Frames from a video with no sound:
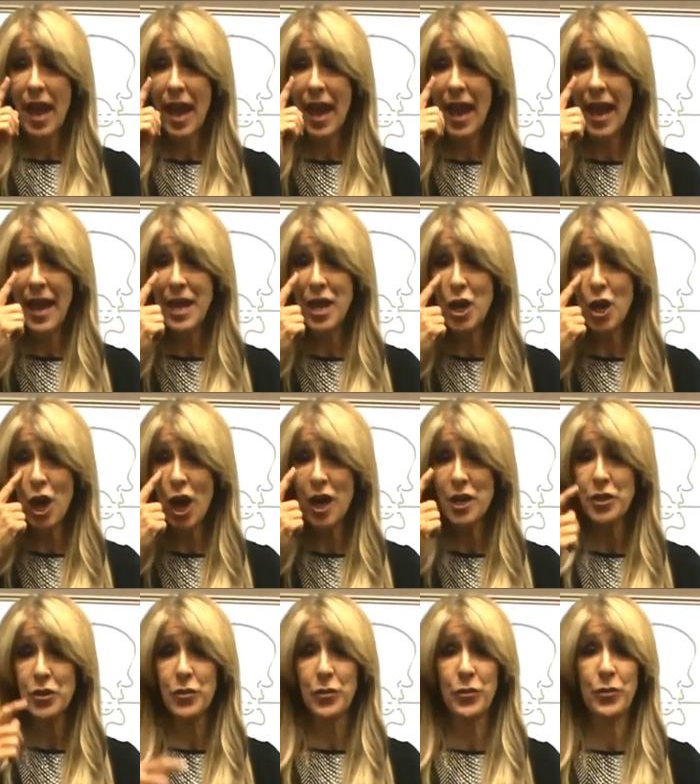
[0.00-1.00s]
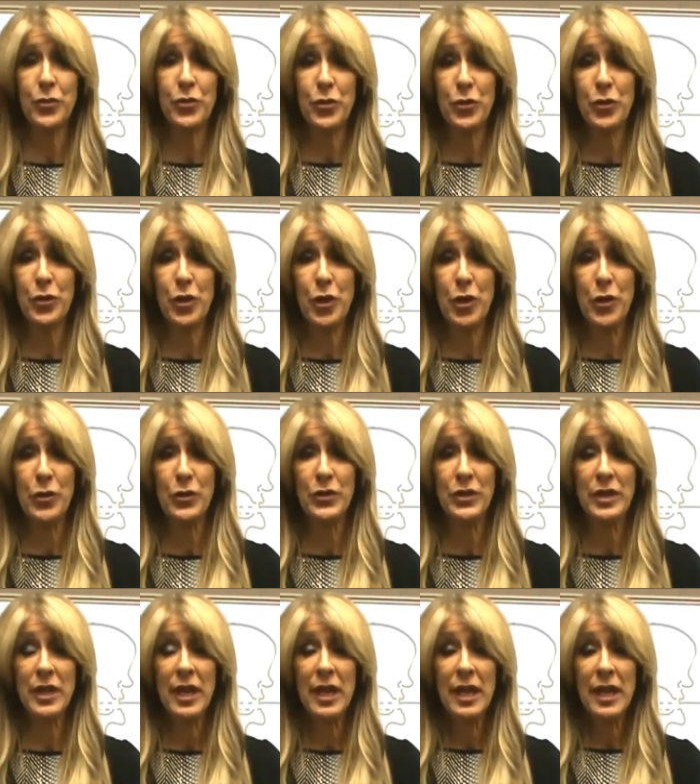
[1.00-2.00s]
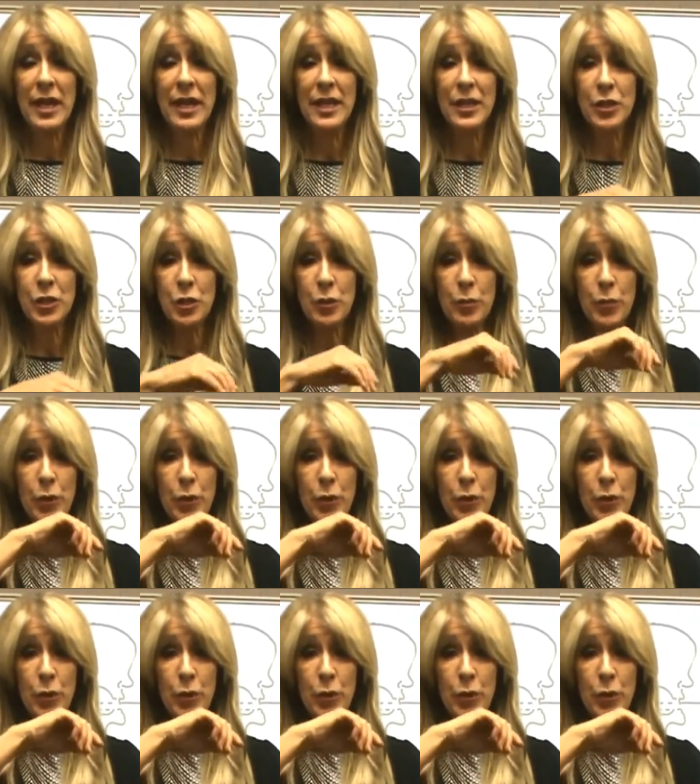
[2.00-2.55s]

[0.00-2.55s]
and not through your nose is to